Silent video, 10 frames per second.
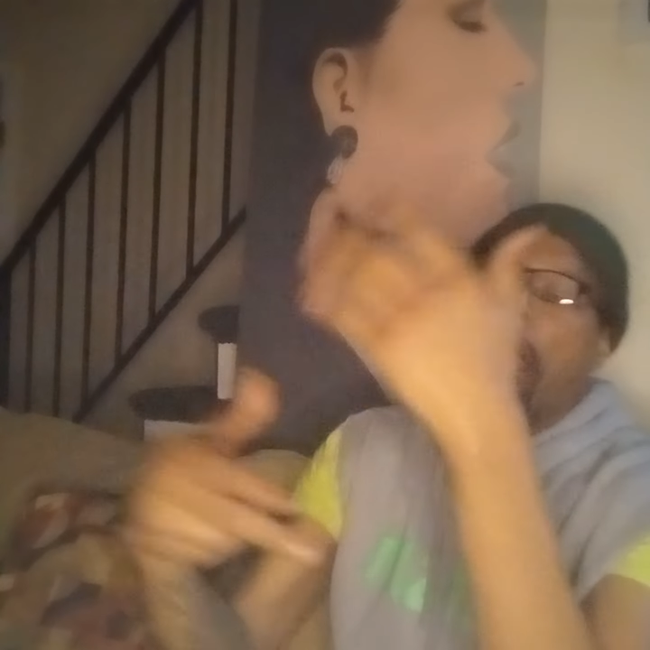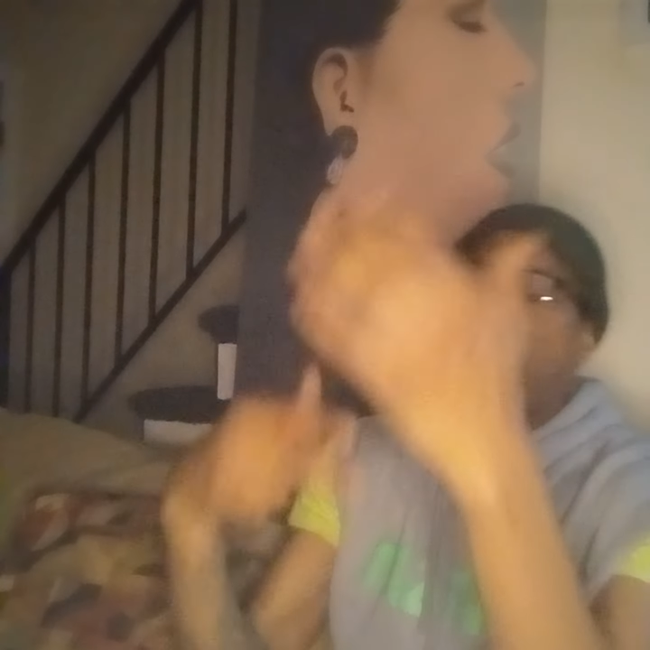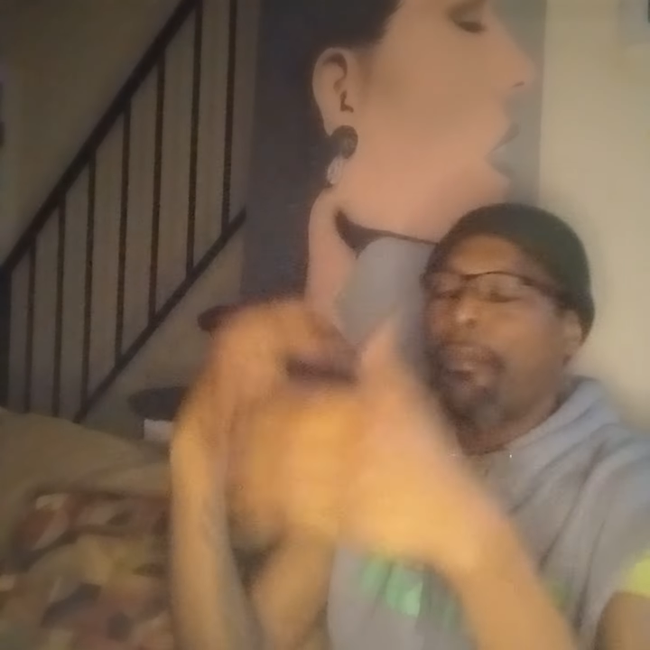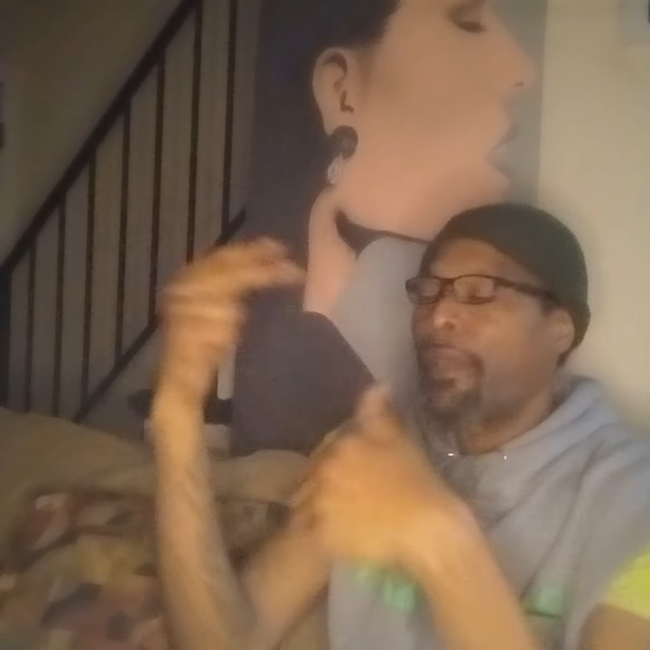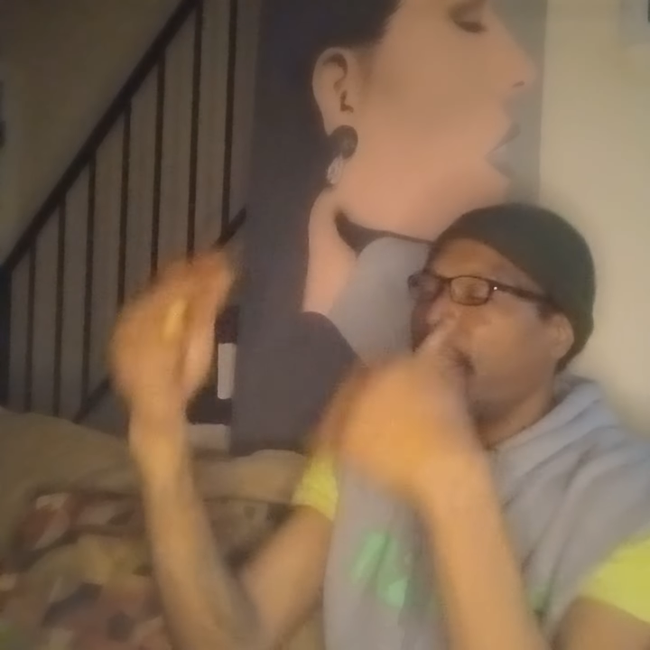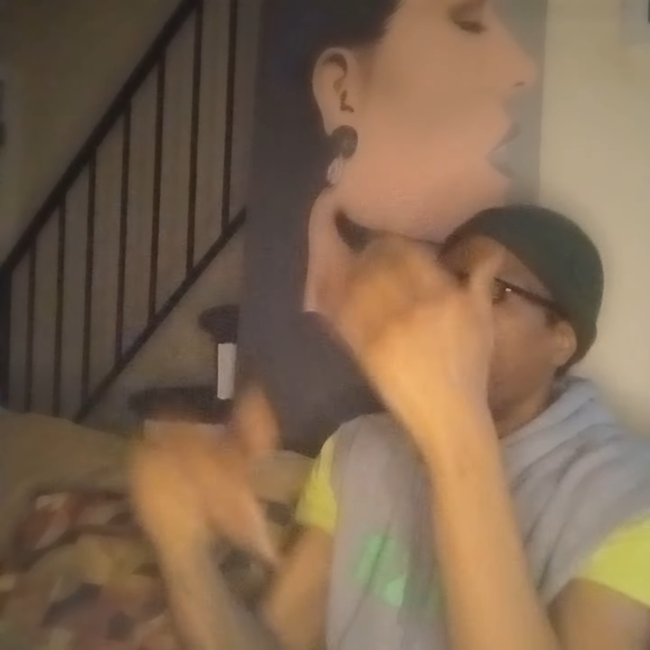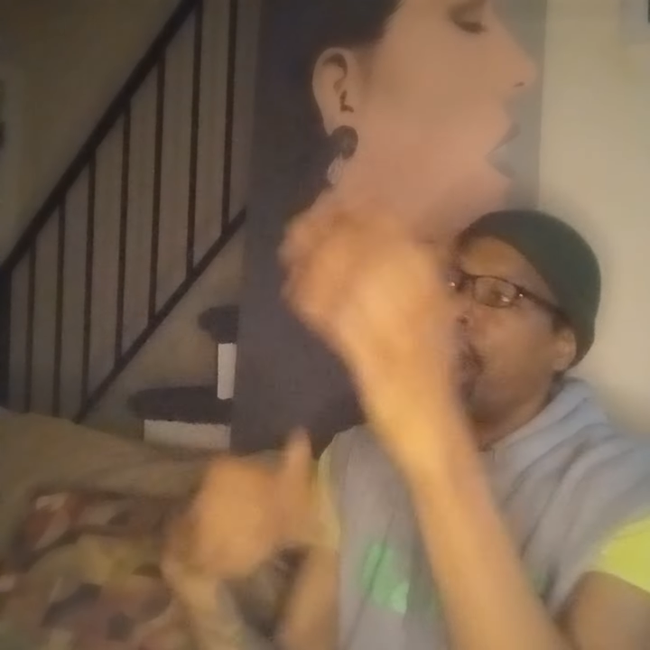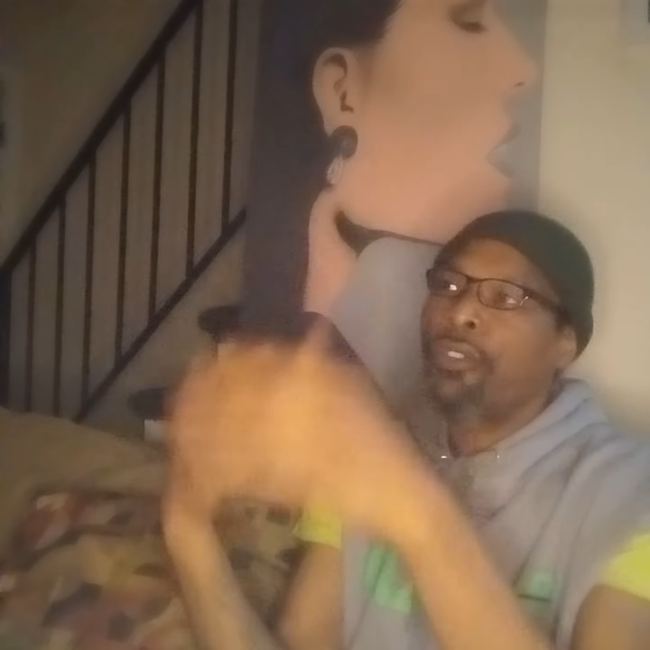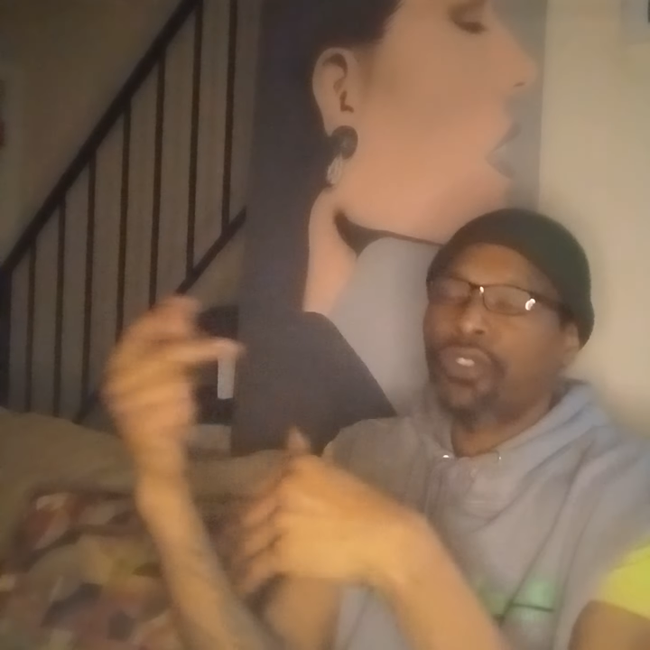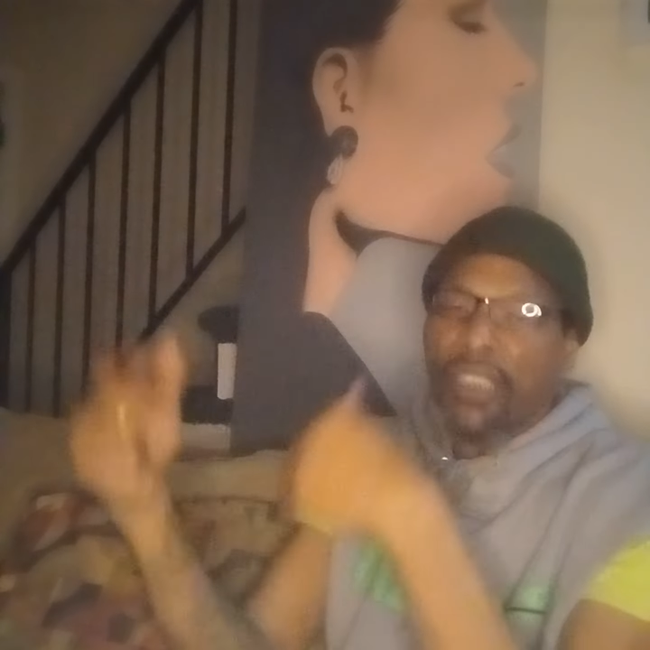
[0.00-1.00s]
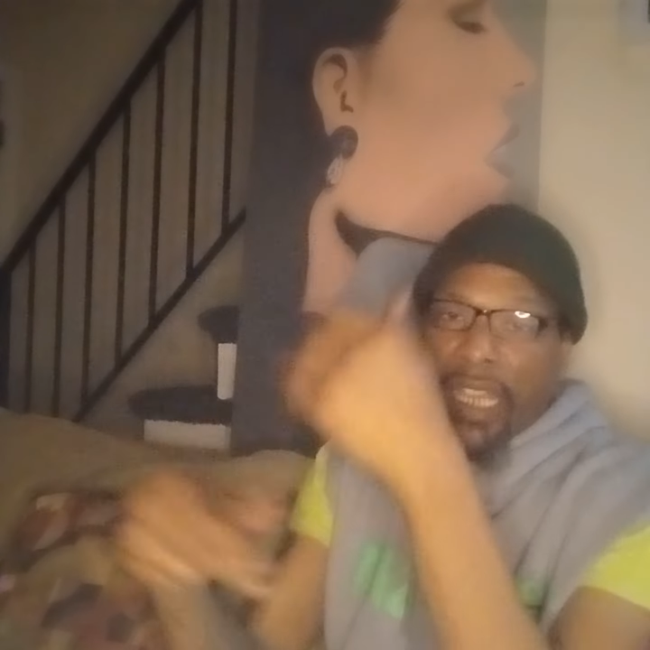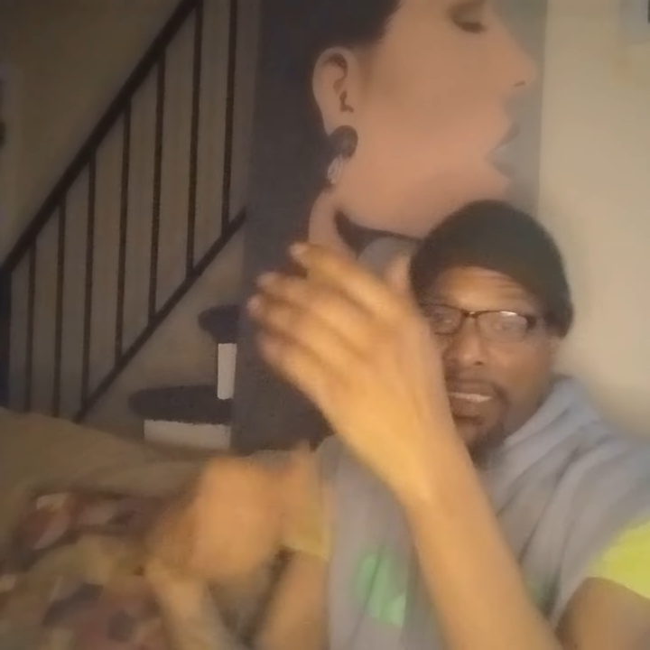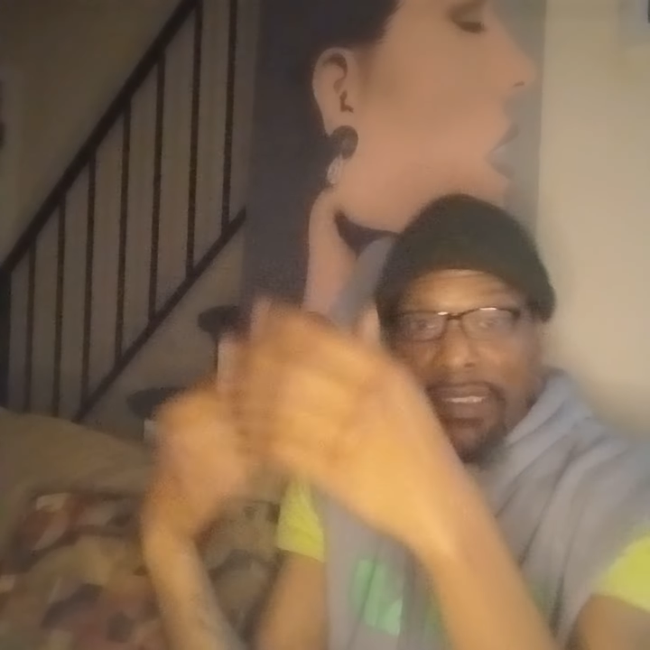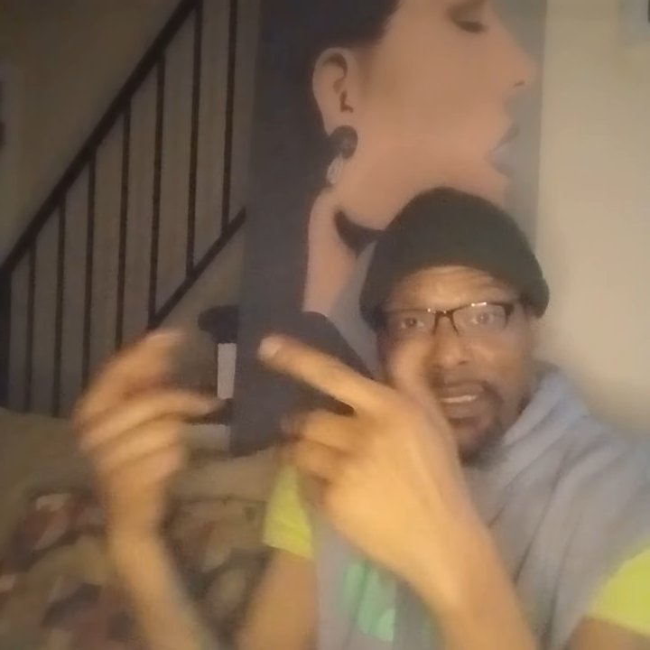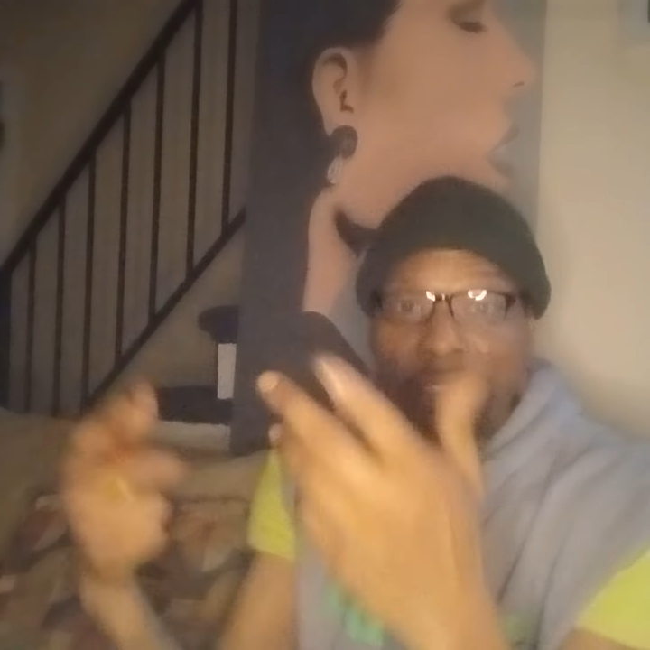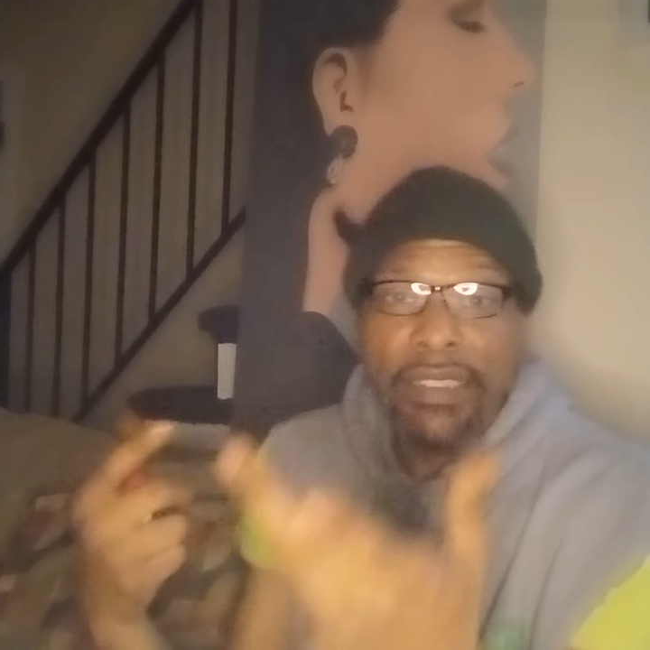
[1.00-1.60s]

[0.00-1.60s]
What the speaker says: I made all those guys.